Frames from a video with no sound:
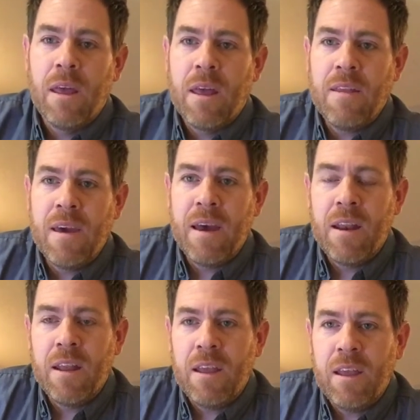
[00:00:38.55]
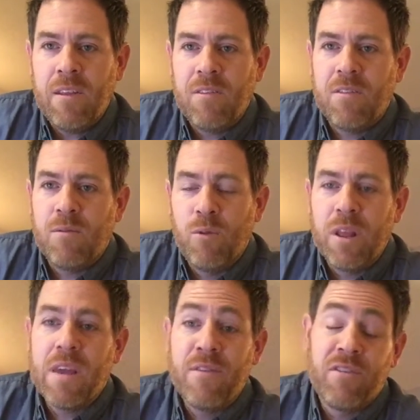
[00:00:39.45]
and yet it's
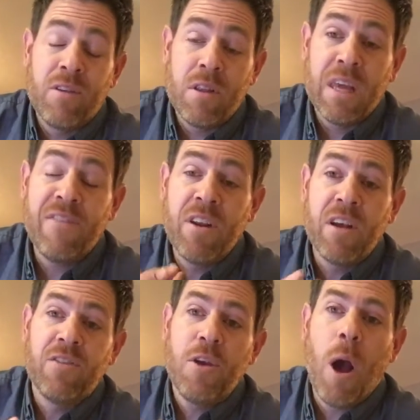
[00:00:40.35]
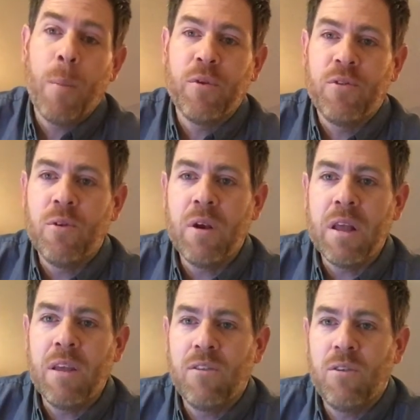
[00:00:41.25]
really given us the
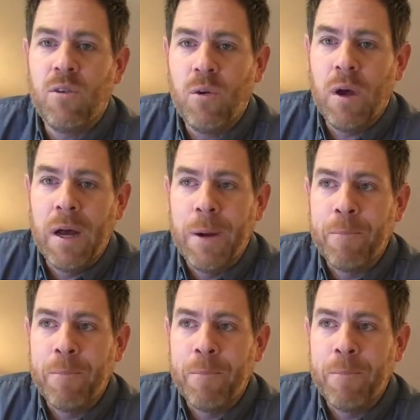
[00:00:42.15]
opportunity to